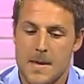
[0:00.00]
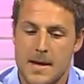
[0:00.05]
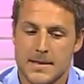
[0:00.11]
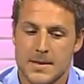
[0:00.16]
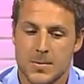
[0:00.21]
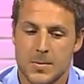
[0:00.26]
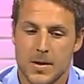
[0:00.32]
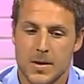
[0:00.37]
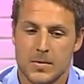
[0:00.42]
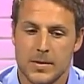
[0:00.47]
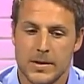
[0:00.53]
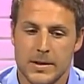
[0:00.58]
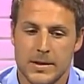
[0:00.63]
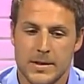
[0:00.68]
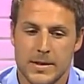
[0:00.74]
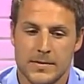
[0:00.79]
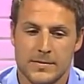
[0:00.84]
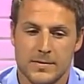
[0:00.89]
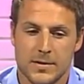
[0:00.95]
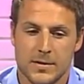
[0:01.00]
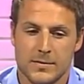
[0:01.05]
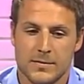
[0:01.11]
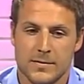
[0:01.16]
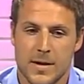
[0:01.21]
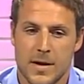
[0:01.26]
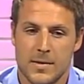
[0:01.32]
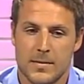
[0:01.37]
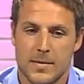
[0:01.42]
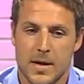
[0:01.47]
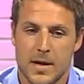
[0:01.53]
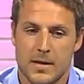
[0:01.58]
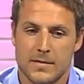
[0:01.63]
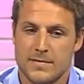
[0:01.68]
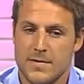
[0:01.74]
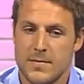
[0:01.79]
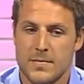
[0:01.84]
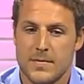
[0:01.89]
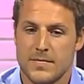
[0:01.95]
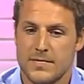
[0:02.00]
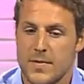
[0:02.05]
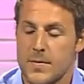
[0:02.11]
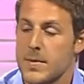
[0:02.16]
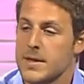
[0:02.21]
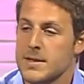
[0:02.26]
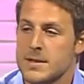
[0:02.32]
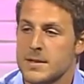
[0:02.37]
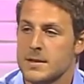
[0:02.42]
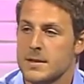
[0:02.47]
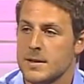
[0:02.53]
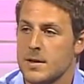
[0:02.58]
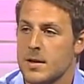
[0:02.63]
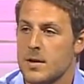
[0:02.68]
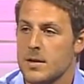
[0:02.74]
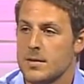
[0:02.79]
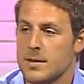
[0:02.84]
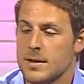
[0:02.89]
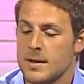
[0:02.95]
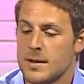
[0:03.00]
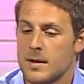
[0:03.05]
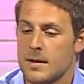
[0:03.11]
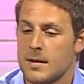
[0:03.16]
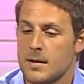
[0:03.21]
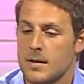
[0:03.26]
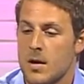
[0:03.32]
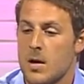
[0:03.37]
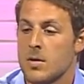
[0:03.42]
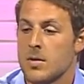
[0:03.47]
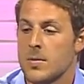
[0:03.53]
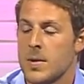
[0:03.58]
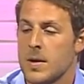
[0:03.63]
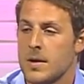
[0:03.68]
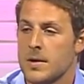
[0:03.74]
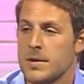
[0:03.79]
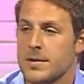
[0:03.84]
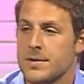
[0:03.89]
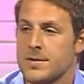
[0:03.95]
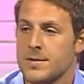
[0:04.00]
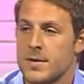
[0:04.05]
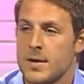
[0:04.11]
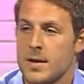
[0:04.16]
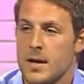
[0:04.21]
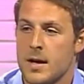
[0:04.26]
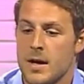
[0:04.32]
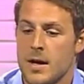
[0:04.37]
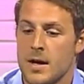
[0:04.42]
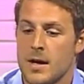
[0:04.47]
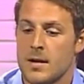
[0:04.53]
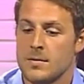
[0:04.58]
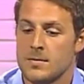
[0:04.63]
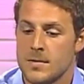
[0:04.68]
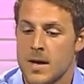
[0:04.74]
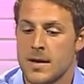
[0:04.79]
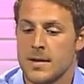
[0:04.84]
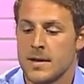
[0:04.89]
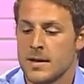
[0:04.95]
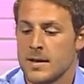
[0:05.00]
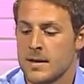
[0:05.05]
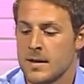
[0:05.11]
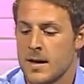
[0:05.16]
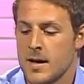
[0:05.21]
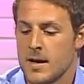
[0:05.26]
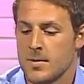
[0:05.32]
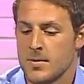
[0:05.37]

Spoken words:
that's where we differ from basically all the parties running.